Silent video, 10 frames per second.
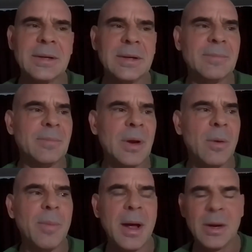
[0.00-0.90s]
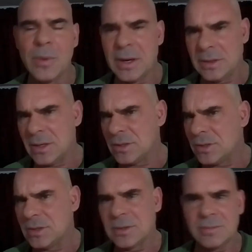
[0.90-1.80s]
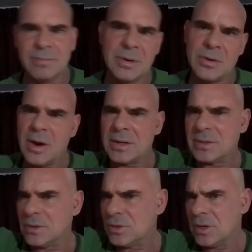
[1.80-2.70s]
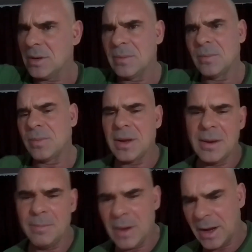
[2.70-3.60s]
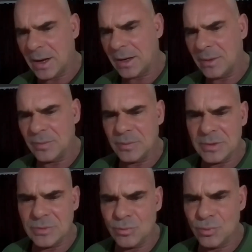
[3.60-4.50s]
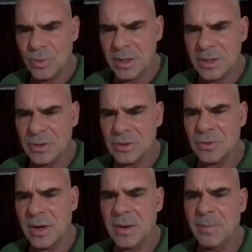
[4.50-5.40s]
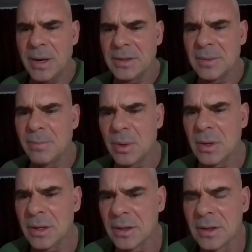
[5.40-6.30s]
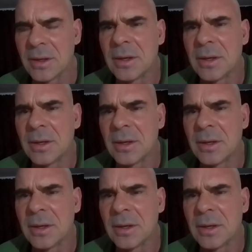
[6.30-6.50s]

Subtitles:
Did, body weight lunges across the gym, came back, and just trying to bite the bullet